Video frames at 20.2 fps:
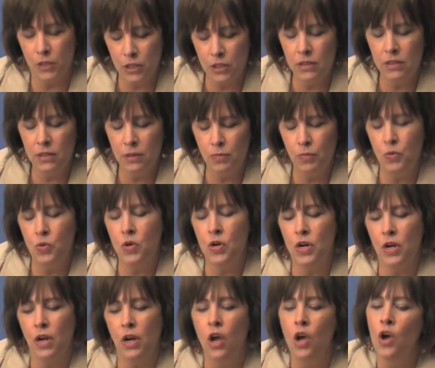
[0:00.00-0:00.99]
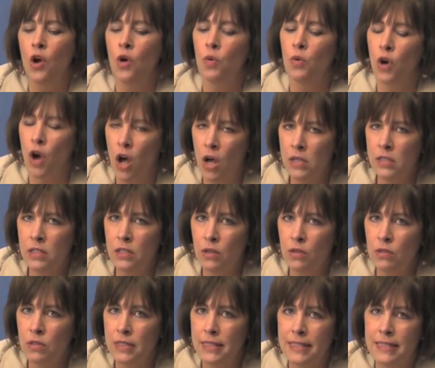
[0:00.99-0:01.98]
which is important, we're
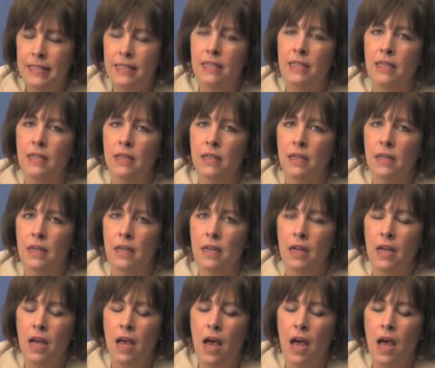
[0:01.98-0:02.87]
also listening